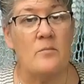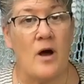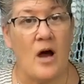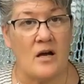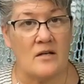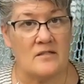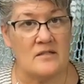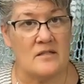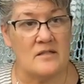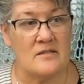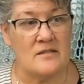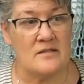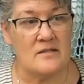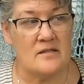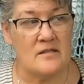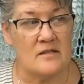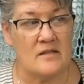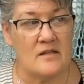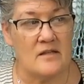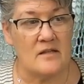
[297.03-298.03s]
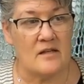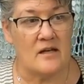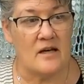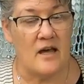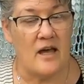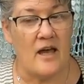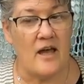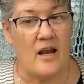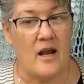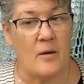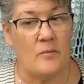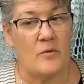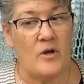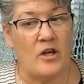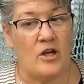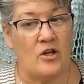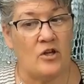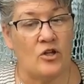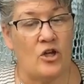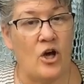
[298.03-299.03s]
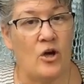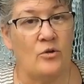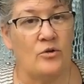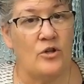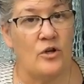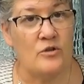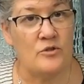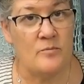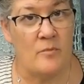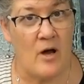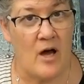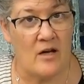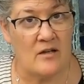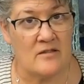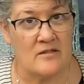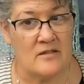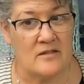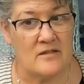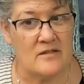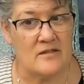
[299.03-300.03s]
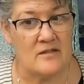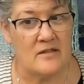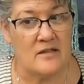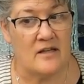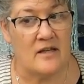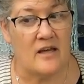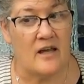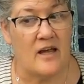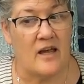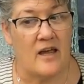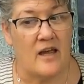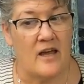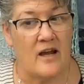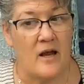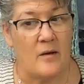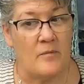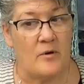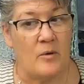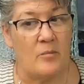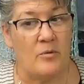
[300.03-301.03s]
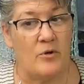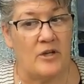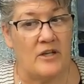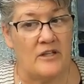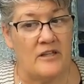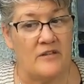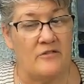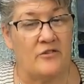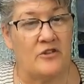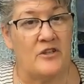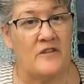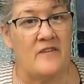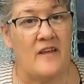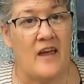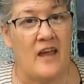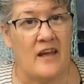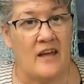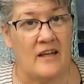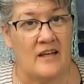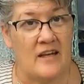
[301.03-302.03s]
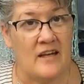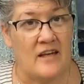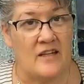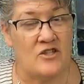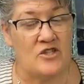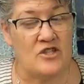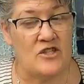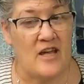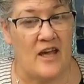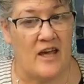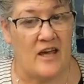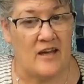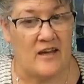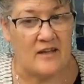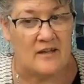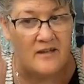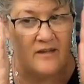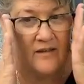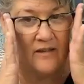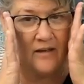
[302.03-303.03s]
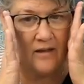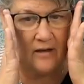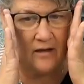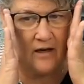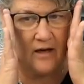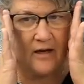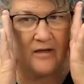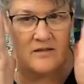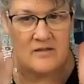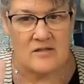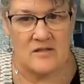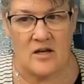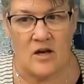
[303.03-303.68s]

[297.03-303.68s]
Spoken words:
boxes, and I'm going to load those boxes, and I'm going to put a different thing in each day. And